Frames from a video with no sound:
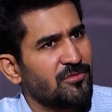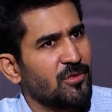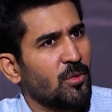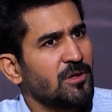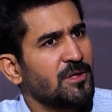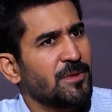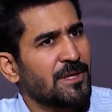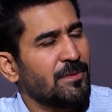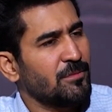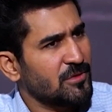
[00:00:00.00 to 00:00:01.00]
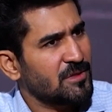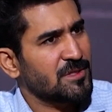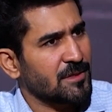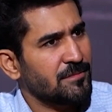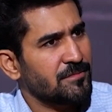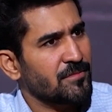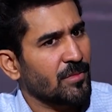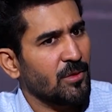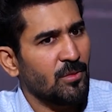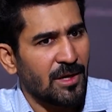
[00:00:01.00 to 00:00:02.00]
if you want to become a musician,
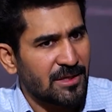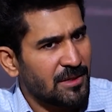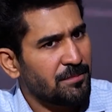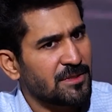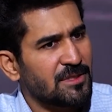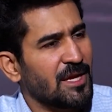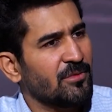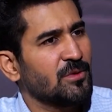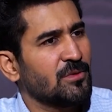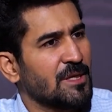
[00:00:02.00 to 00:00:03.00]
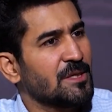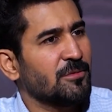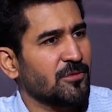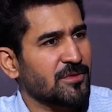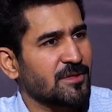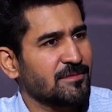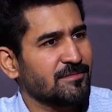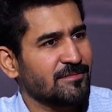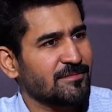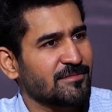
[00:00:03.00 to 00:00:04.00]
you 100% have to learn music
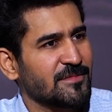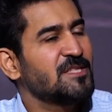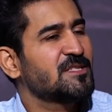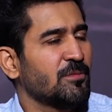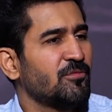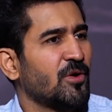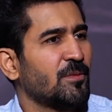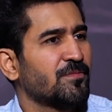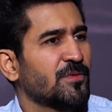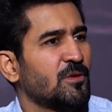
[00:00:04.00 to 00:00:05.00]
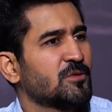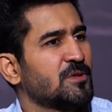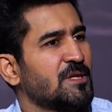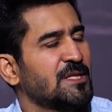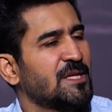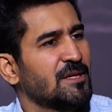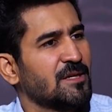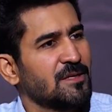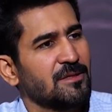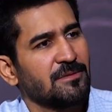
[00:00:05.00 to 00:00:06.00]
in some form. You should either
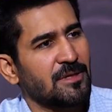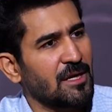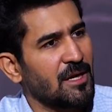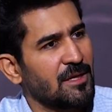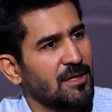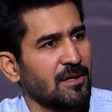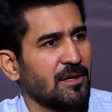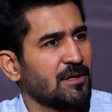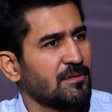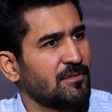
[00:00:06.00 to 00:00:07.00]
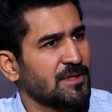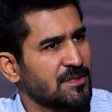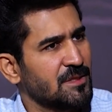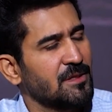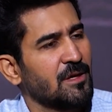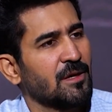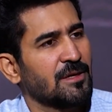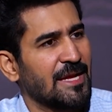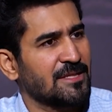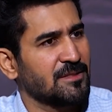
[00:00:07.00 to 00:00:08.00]
learn Carnatic or Western or
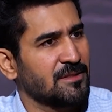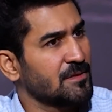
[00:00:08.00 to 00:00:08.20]
class